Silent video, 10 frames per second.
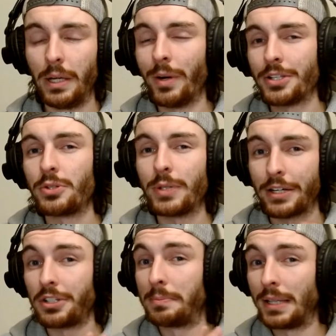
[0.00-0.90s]
you to
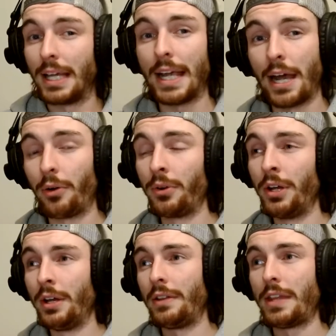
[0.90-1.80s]
actually play out
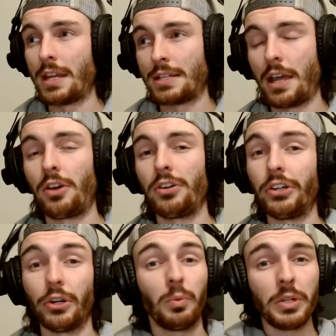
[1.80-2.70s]
the entire
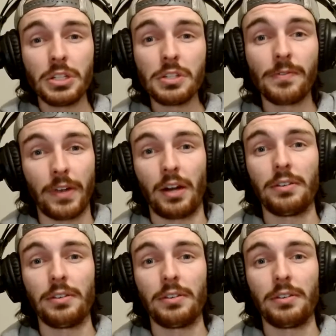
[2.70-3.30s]
year, which is fair.